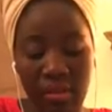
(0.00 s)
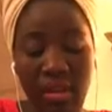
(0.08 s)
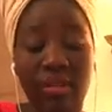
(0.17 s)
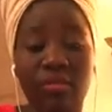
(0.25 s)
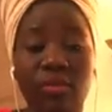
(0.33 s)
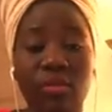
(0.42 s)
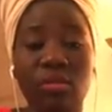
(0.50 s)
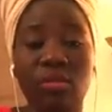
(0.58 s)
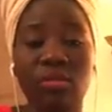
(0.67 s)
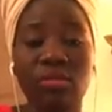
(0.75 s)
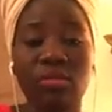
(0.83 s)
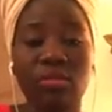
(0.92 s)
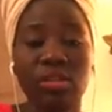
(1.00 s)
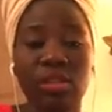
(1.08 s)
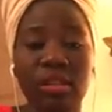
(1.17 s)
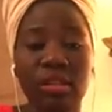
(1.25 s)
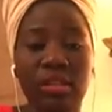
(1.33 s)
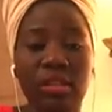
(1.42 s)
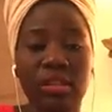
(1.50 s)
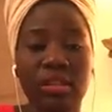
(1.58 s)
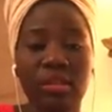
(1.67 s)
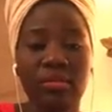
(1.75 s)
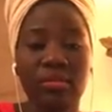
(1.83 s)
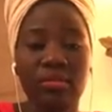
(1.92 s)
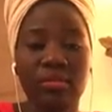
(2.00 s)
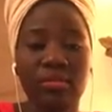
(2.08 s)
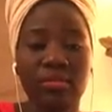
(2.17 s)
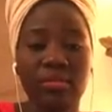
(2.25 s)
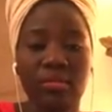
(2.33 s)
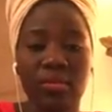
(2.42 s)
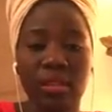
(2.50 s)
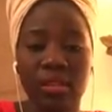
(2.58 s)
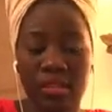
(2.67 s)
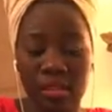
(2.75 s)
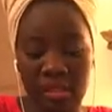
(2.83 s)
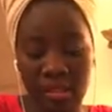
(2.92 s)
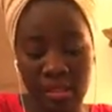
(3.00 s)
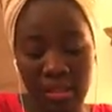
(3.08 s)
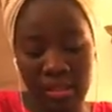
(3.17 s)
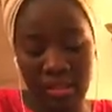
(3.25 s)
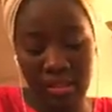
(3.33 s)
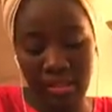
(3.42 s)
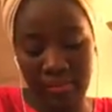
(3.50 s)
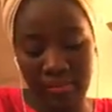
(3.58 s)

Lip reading: I forgot to check the time in starting.